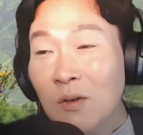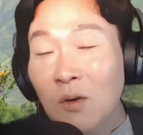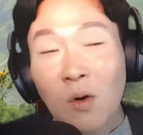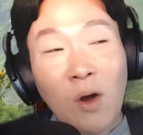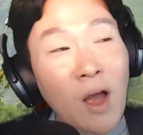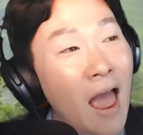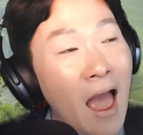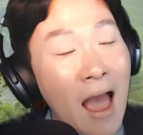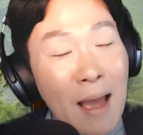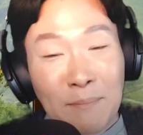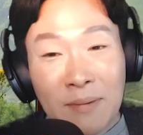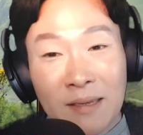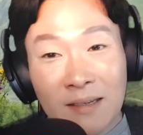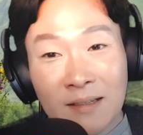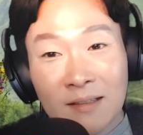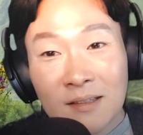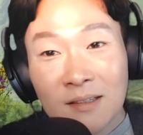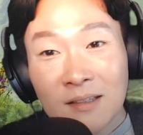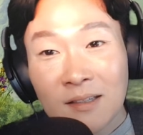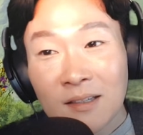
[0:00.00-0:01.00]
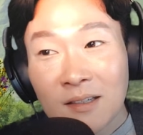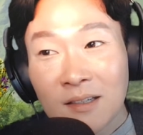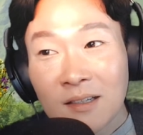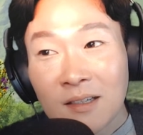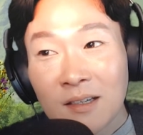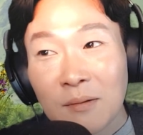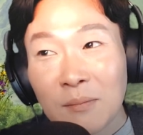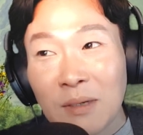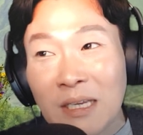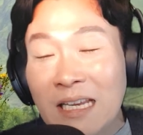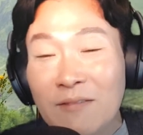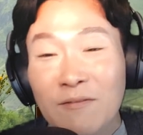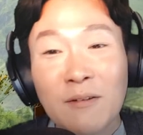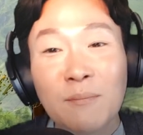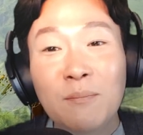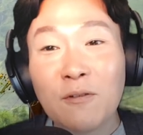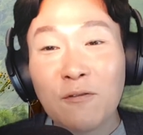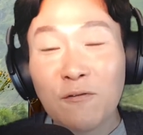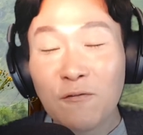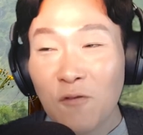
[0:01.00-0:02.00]
happened even
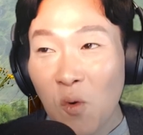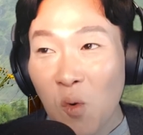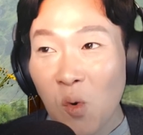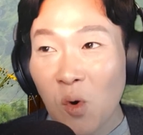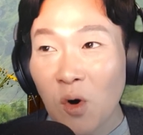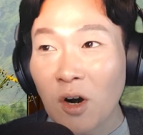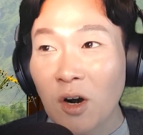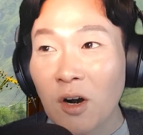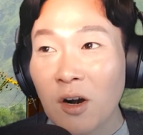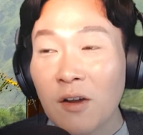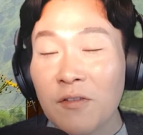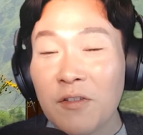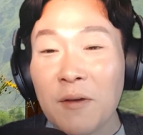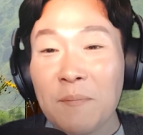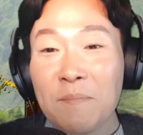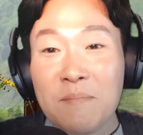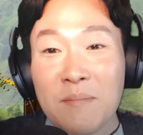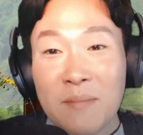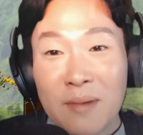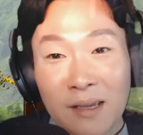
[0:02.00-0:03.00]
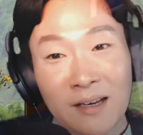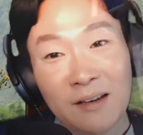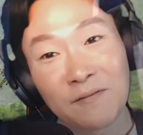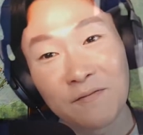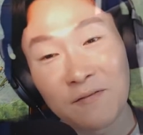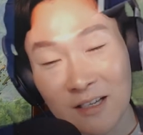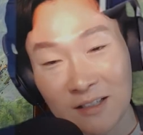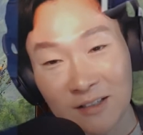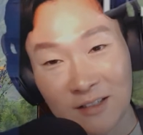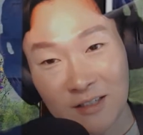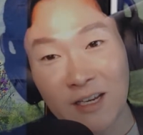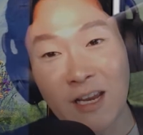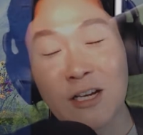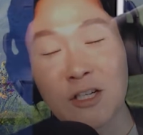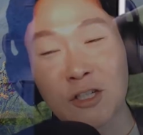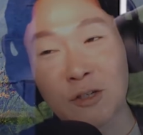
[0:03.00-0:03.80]
before the mid-investigation